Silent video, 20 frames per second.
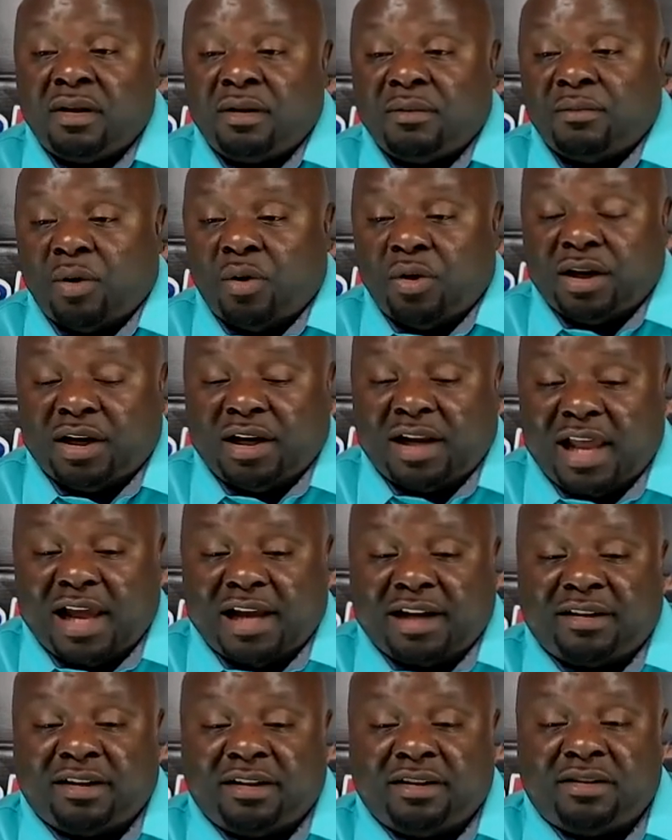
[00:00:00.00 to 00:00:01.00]
more than
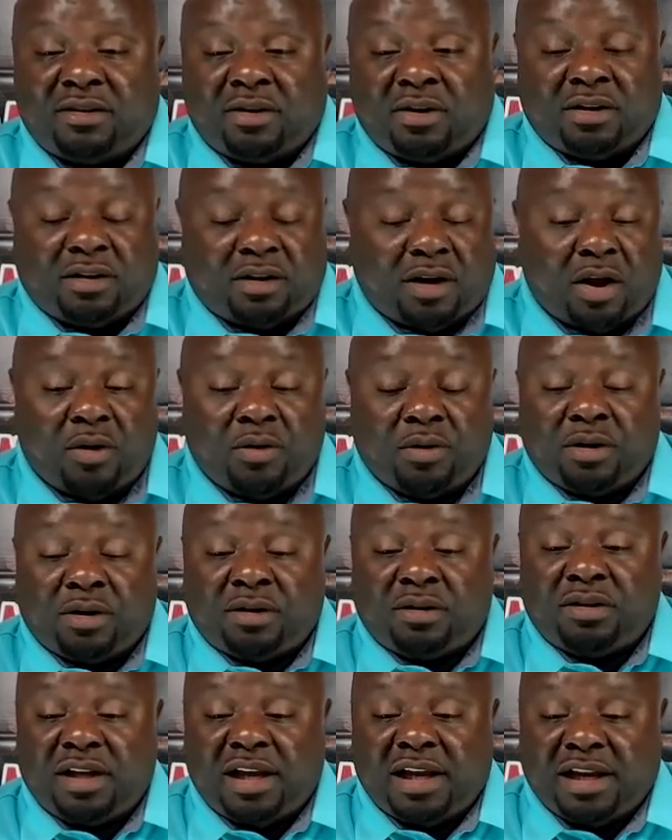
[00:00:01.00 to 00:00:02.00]
likely, or
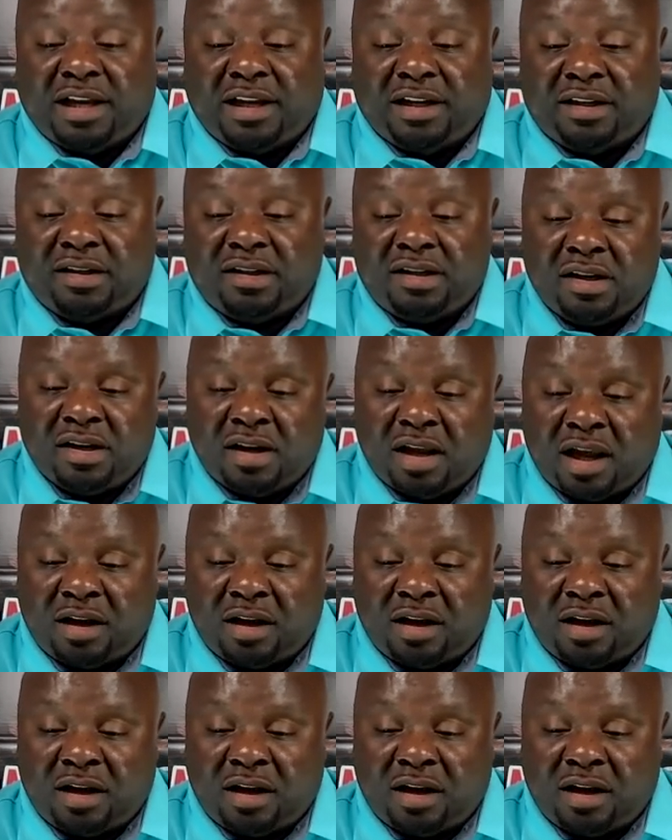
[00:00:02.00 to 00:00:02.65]
longer. And you know,